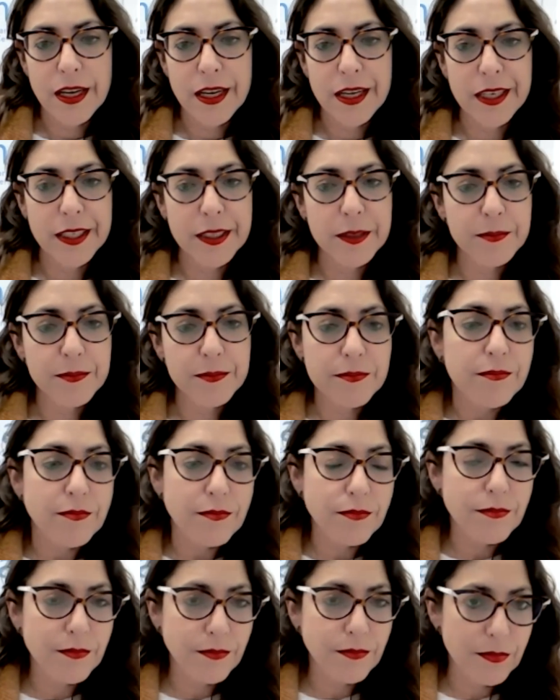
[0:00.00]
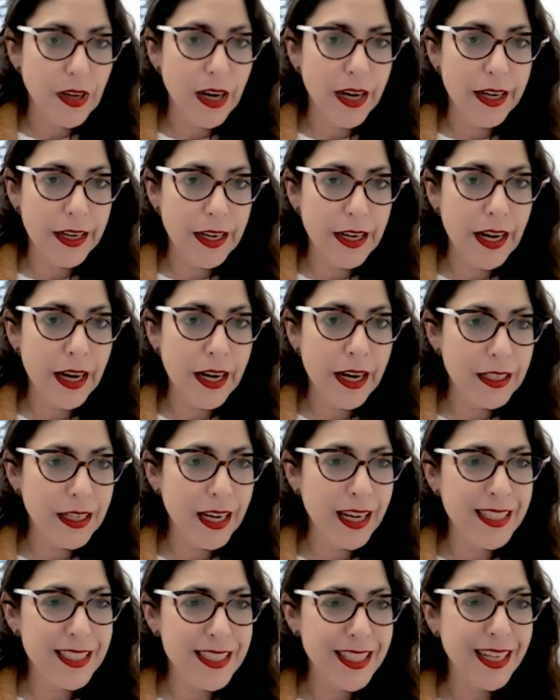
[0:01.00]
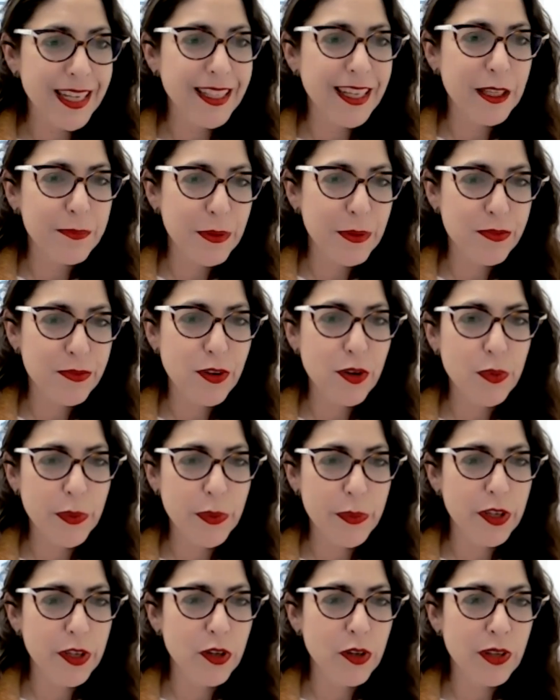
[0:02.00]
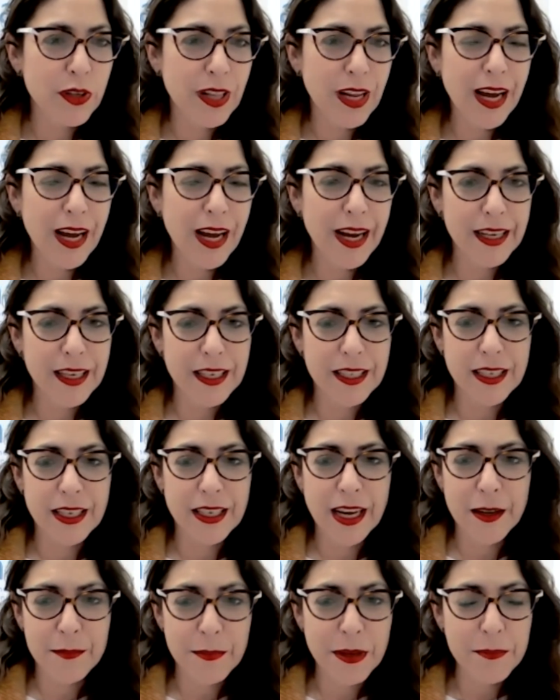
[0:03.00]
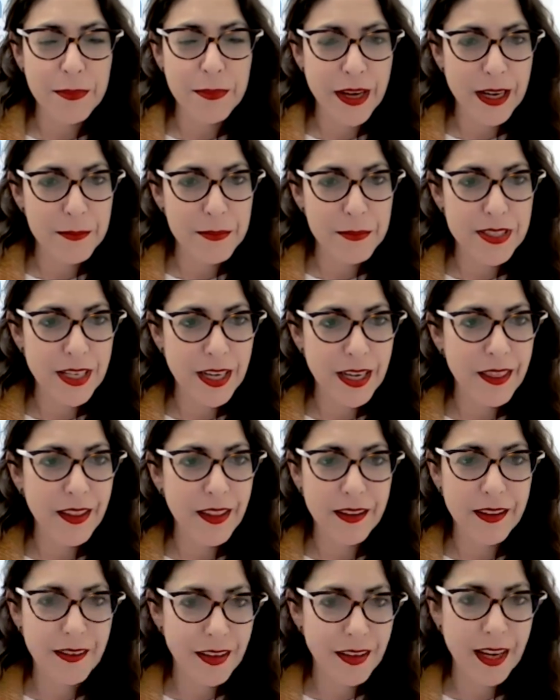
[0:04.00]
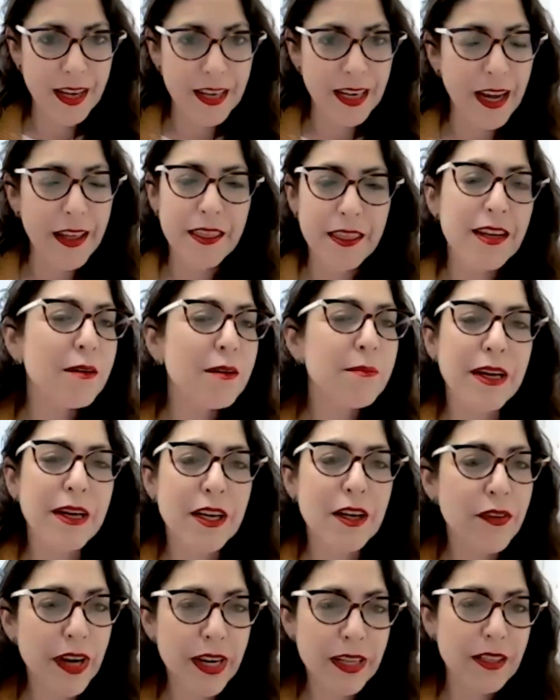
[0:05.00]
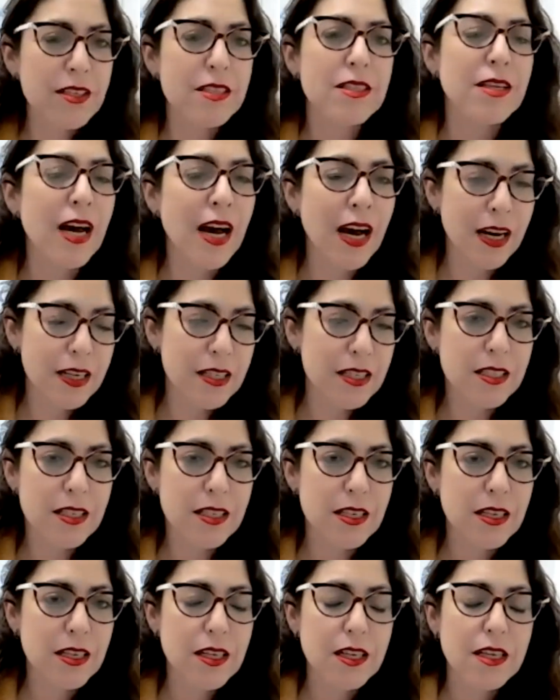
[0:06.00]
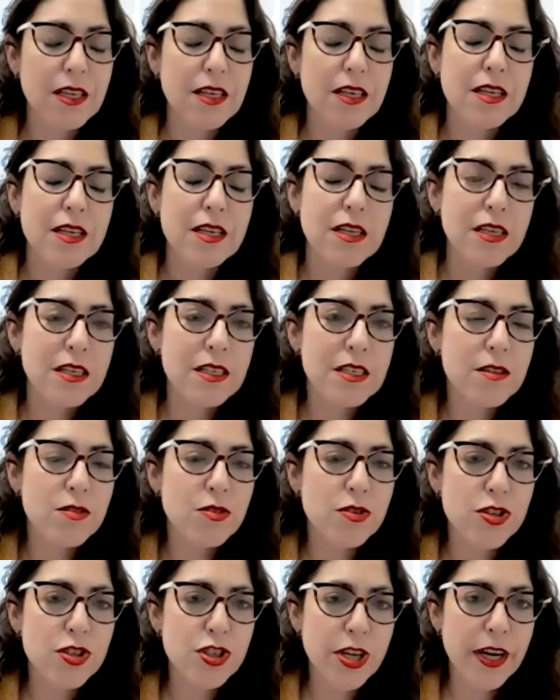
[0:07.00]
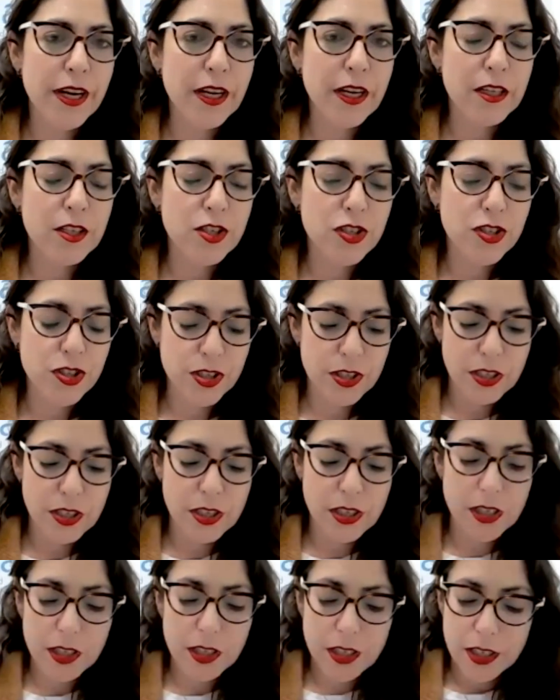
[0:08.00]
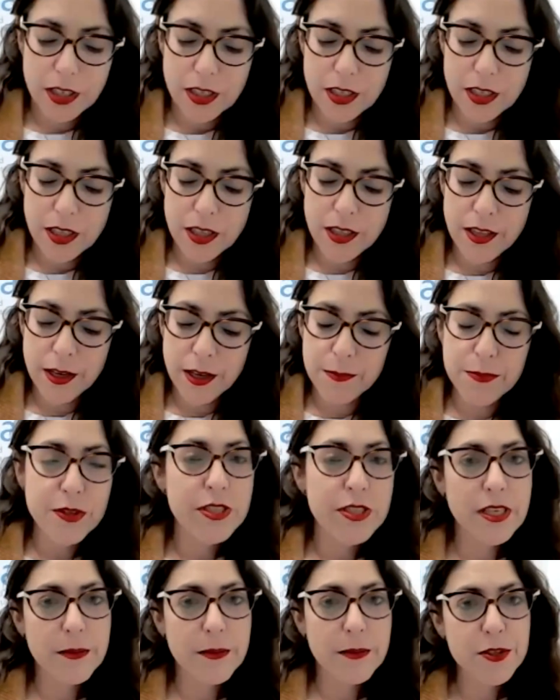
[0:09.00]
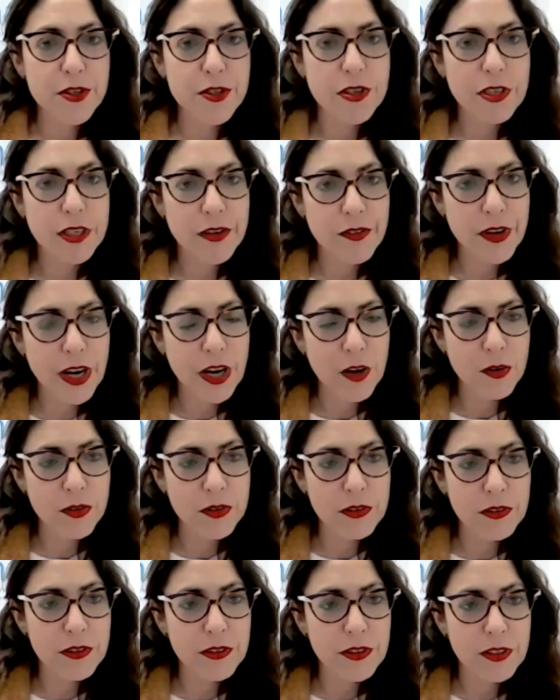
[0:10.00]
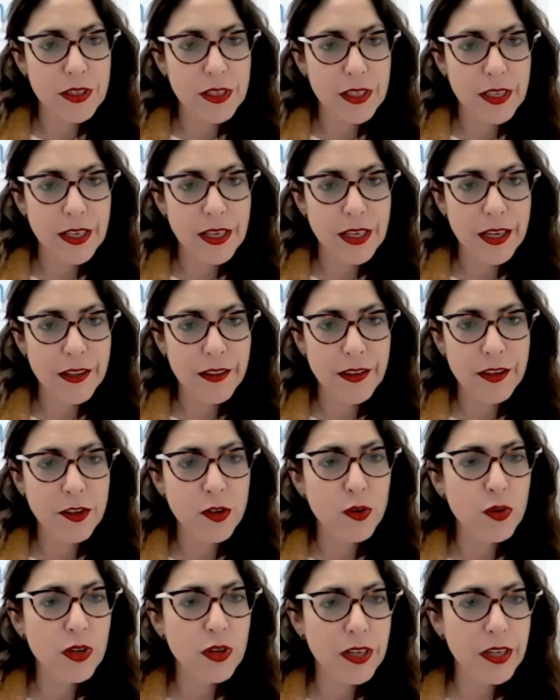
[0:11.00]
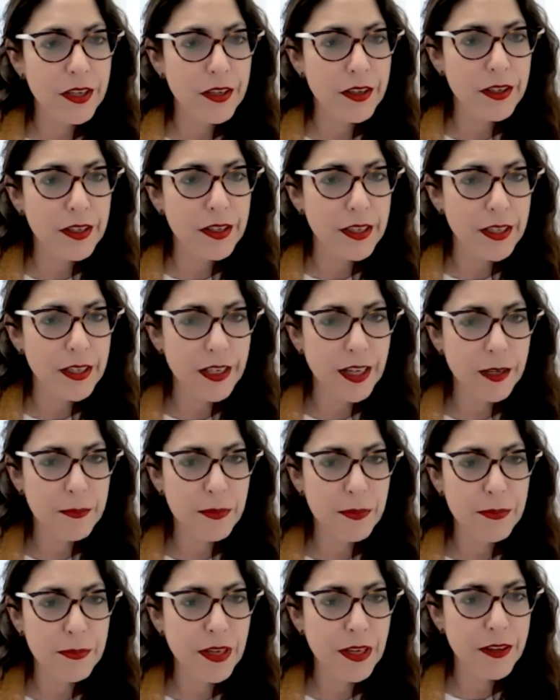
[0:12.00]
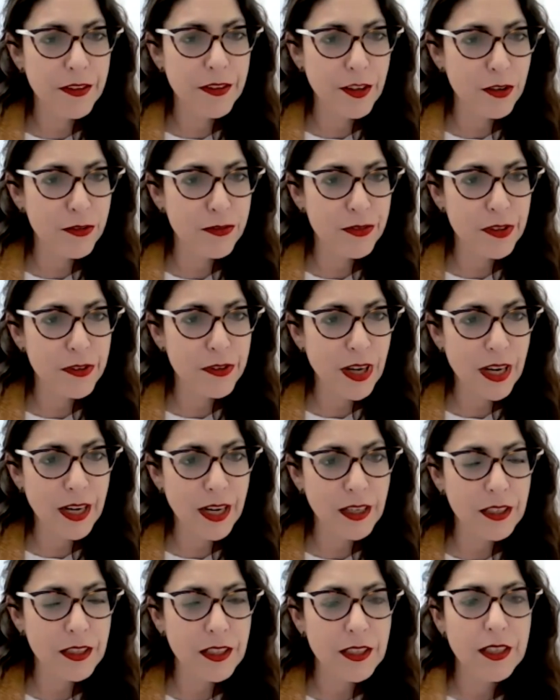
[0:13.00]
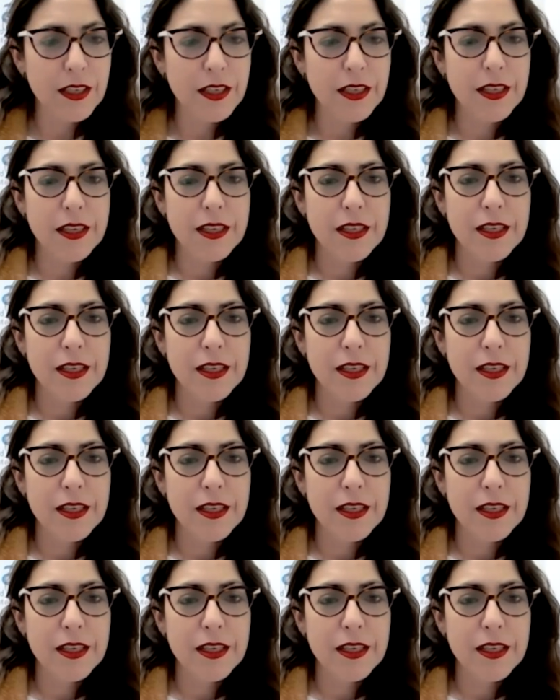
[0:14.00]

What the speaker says: Iran. I said that before we were online, and maybe I'm saying that again. I think my greatest ask is to change the perception around the nuclear capability of Iran